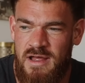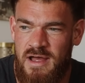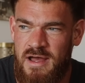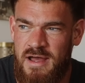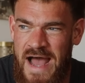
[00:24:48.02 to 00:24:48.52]

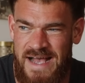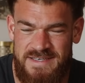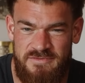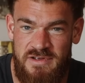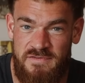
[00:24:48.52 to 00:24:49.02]

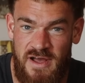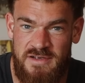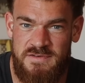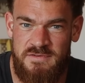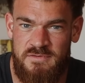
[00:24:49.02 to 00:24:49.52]
acid
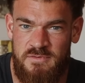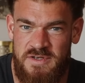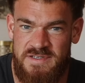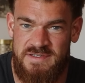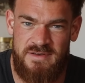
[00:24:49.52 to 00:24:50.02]
reflux,
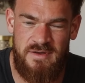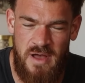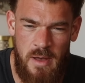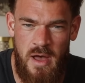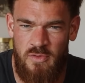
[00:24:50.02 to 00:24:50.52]
which is
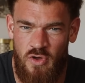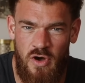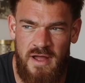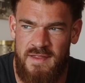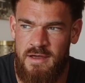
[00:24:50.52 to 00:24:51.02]

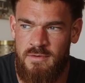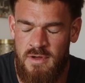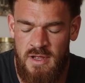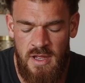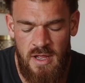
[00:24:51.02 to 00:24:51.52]
not ideal.
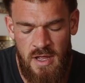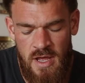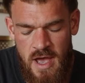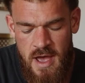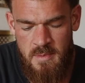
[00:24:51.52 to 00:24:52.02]

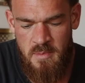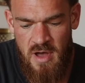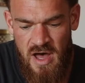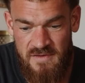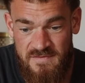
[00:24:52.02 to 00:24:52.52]

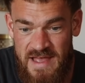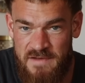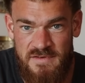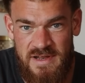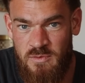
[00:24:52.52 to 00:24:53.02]
I've
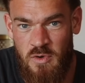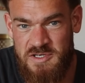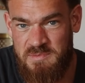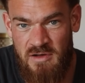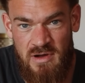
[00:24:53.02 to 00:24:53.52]
definitely
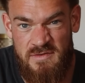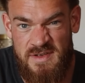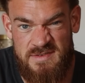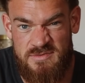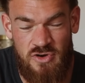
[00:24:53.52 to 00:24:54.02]
watched my
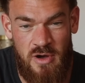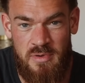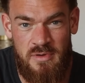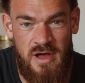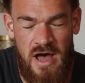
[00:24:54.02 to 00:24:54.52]
cravings
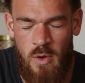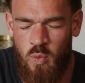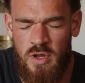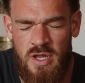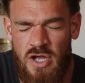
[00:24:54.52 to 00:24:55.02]
drop
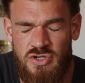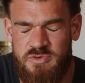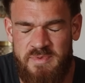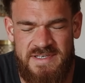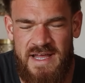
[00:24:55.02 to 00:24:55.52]

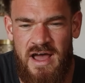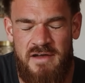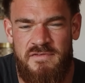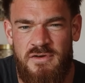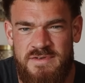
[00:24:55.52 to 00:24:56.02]
100%.
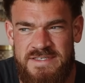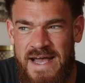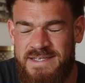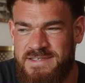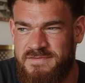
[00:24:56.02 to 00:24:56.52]
I feel
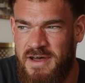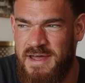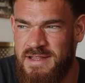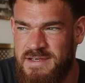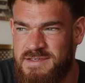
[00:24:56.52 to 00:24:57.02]

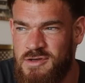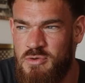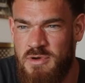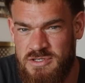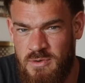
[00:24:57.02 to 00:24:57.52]
satisfied
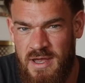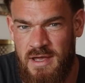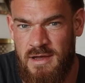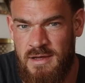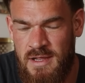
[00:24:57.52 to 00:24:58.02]
so much
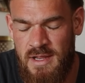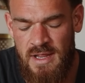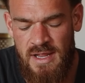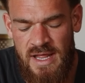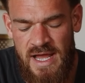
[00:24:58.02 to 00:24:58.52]
quicker,
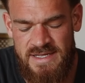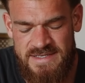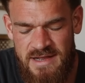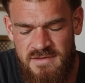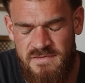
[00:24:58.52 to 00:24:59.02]
and
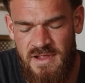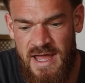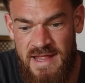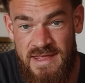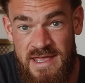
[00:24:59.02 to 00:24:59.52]
instead of
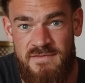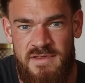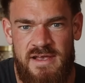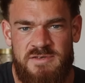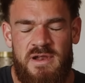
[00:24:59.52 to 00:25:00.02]
like in the
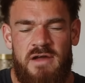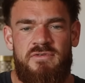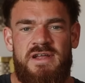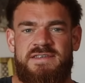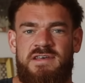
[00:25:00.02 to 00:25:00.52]
evening is when I
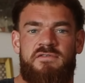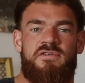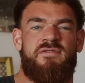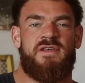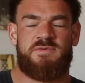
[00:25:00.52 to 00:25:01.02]
really
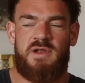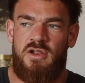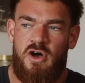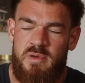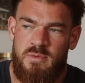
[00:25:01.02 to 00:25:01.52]
suffer, and I think that's when a
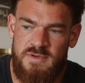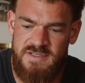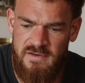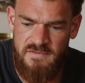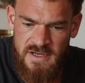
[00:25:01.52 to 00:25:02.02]
lot of people
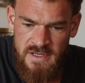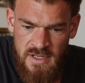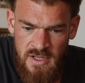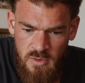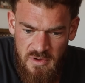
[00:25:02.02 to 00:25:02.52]
suffer
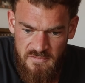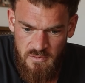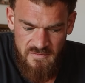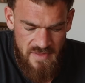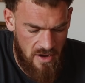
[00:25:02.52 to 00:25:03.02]

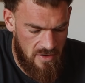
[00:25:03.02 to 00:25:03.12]
with their